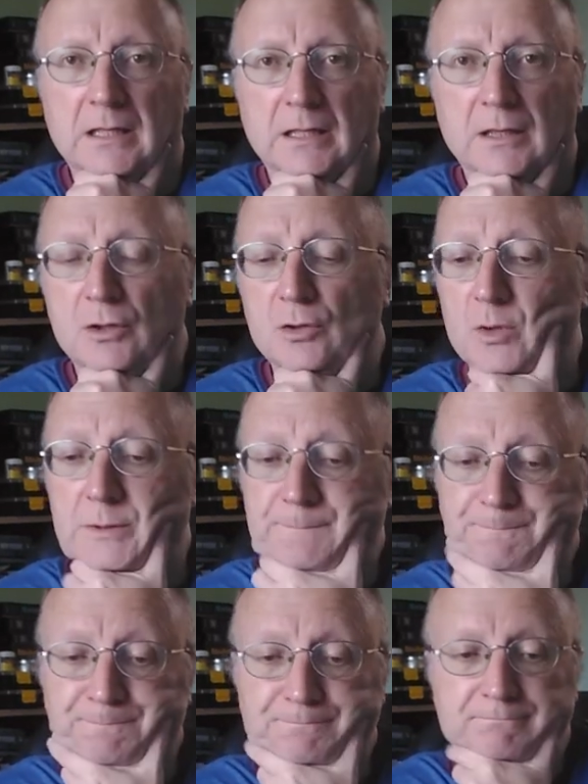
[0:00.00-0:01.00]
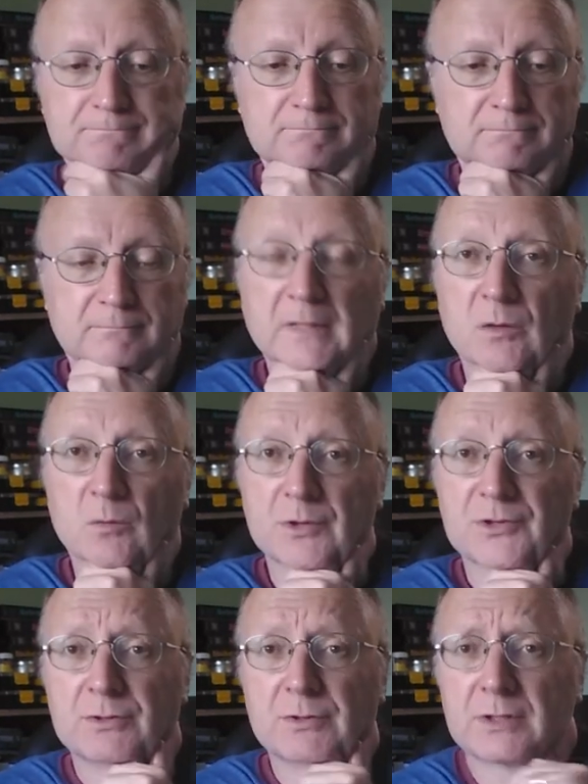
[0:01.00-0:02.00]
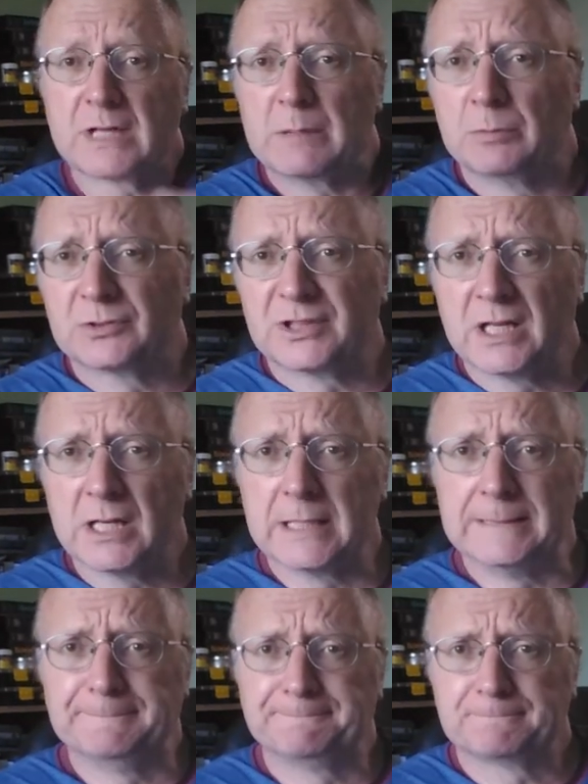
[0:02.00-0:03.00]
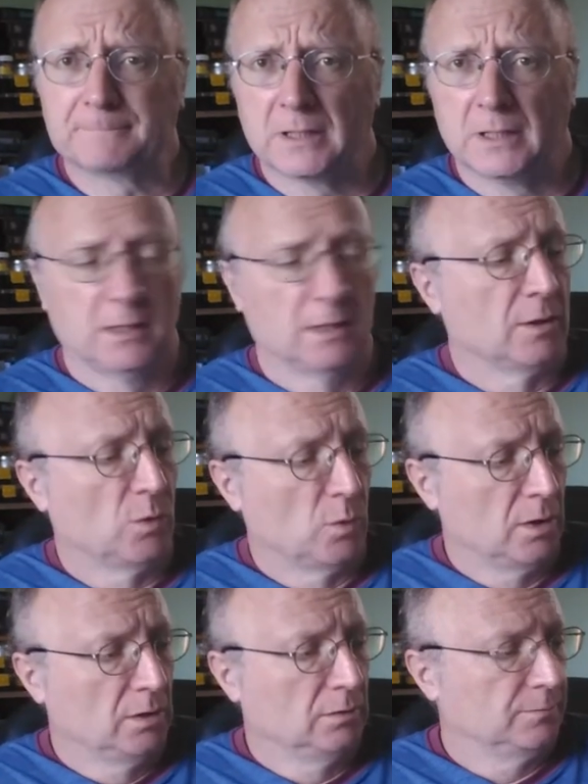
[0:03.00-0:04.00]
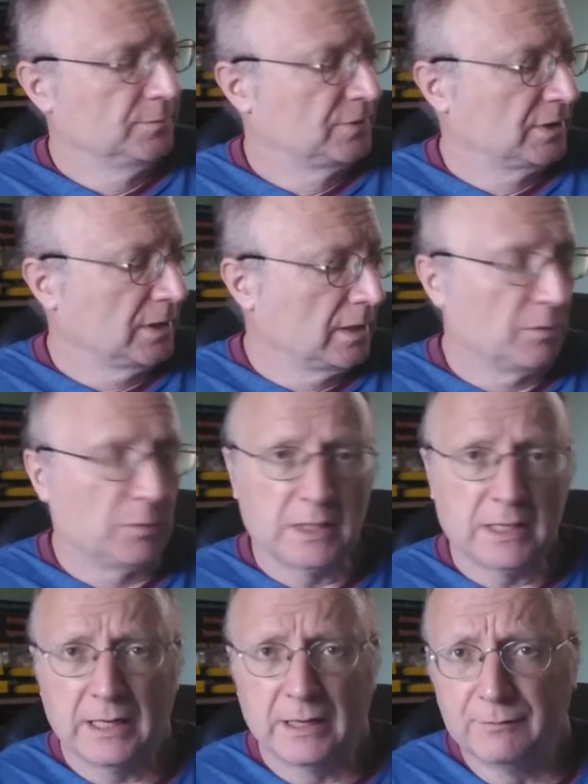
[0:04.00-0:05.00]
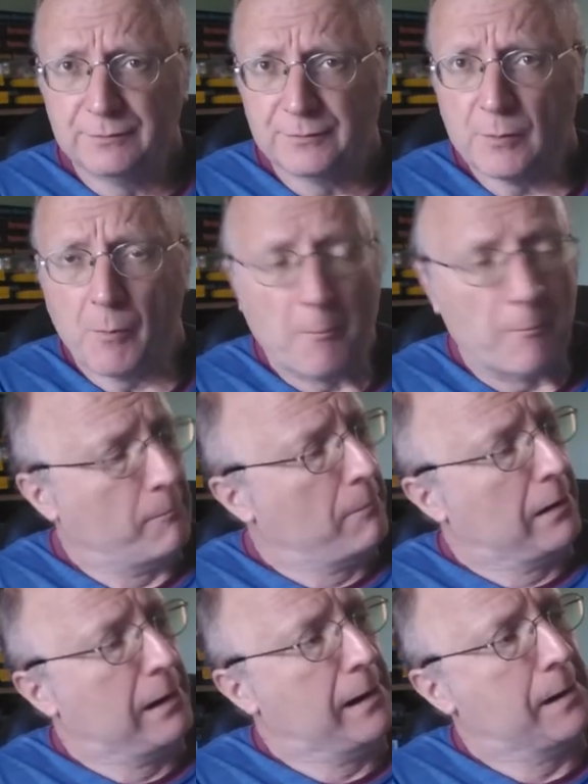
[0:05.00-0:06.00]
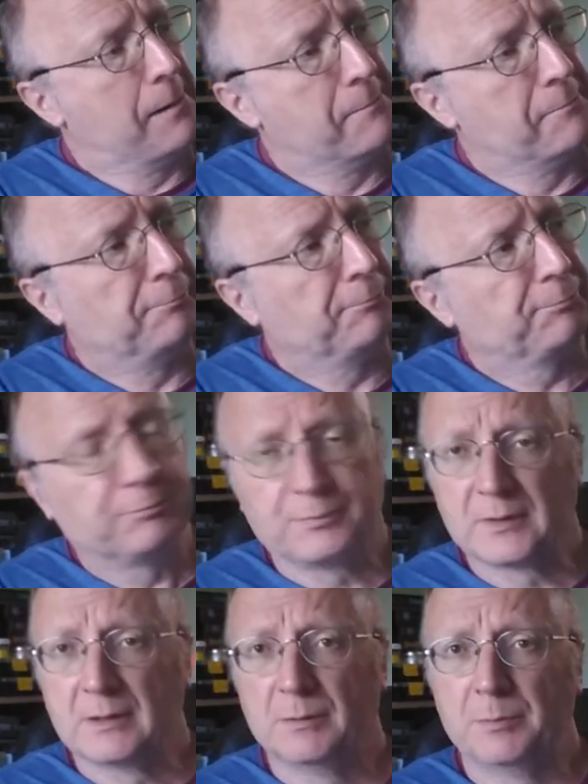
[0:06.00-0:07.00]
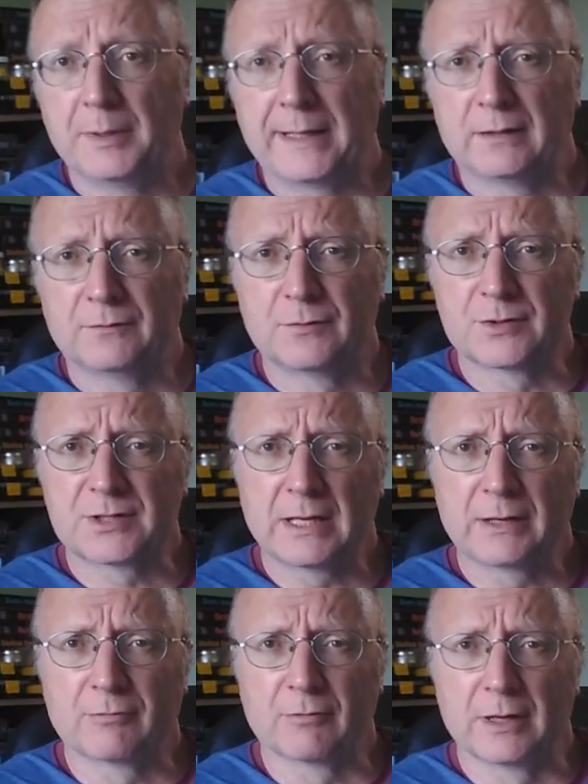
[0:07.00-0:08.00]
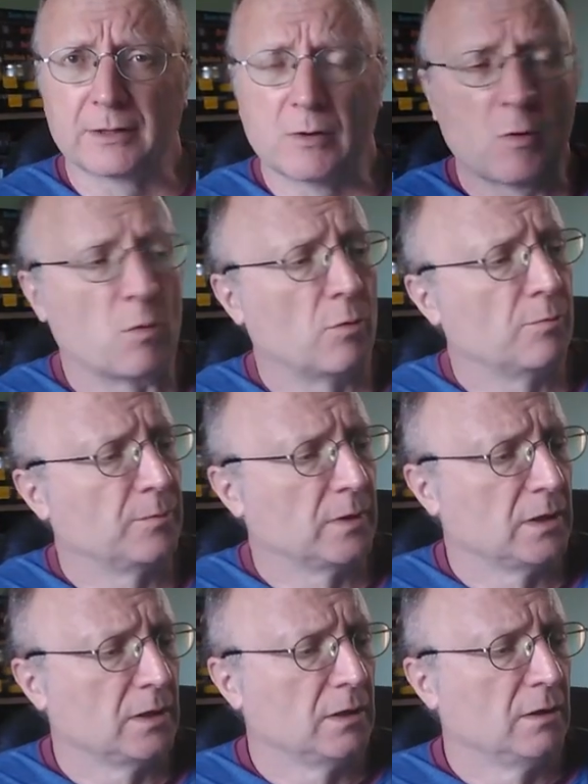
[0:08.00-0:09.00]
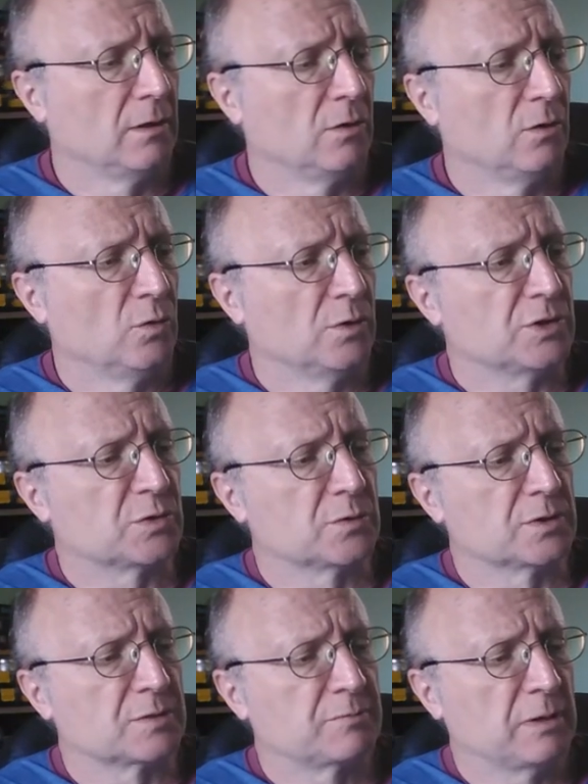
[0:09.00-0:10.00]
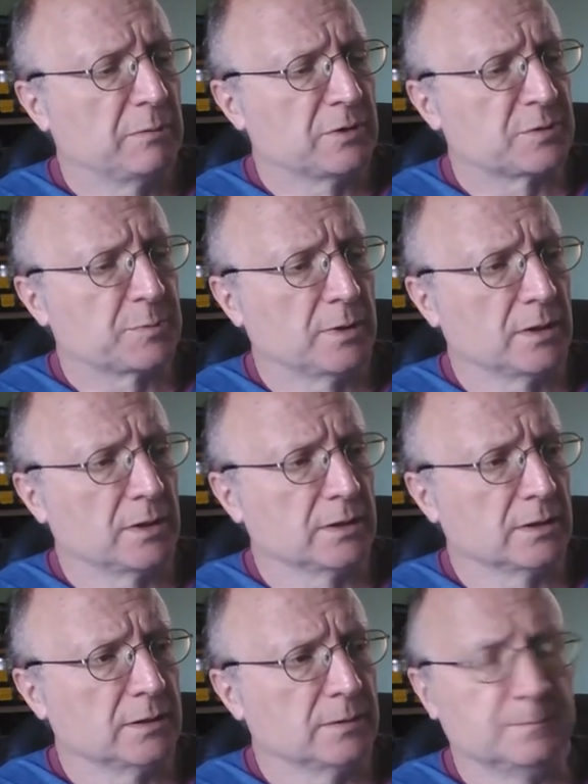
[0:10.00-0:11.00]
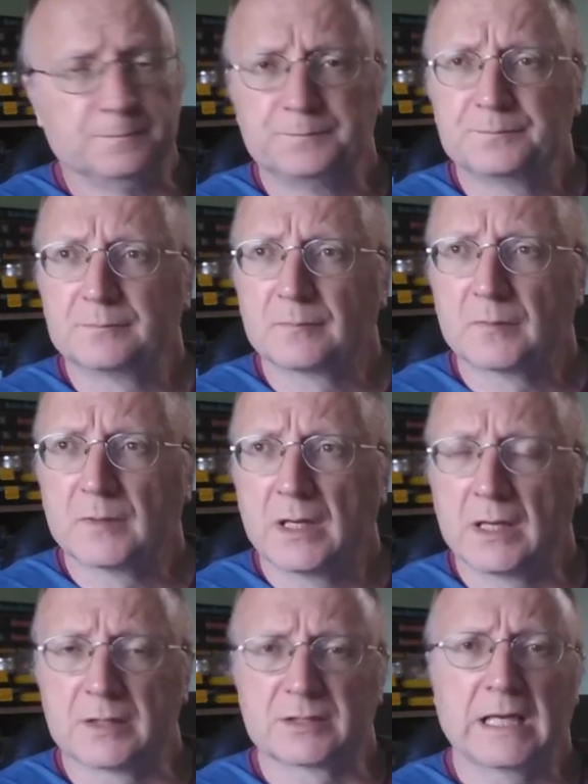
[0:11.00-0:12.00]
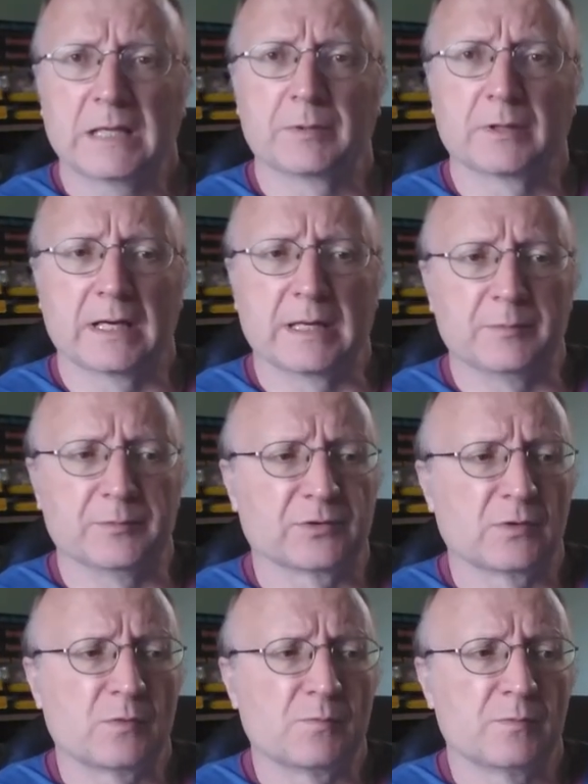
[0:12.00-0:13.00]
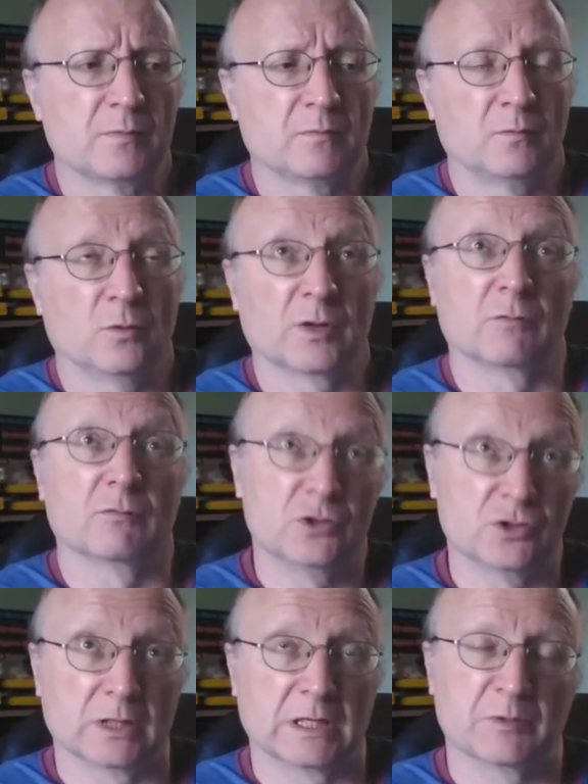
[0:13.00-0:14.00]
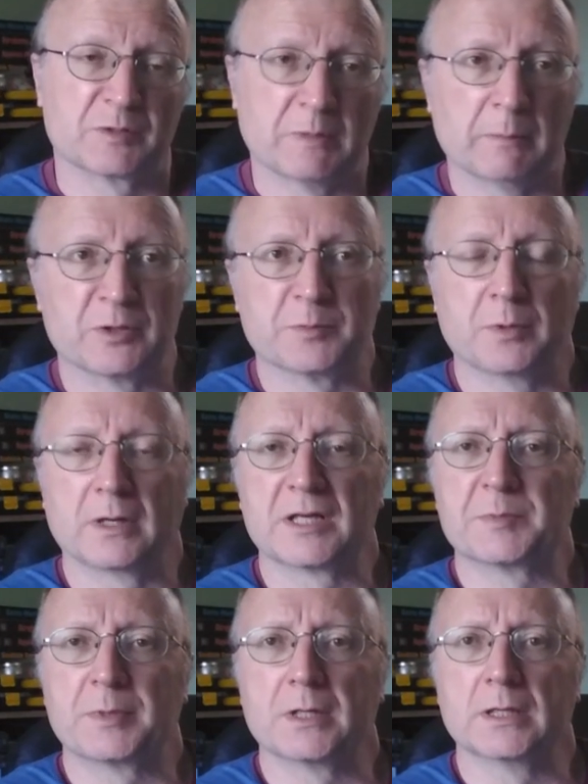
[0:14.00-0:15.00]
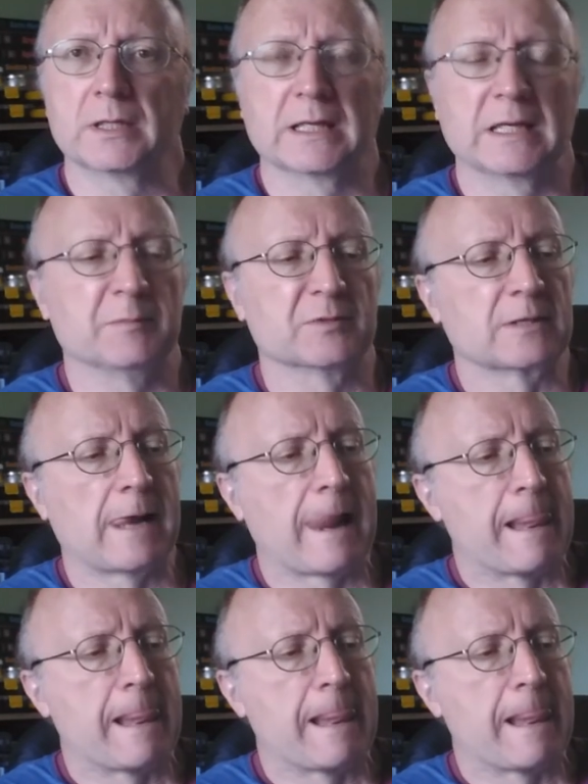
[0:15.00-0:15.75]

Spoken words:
Hello, what's on the table today? Well, today we have Battle for Stalingrad, which was published by Excalibre Games, although originally it was published by SPI Games.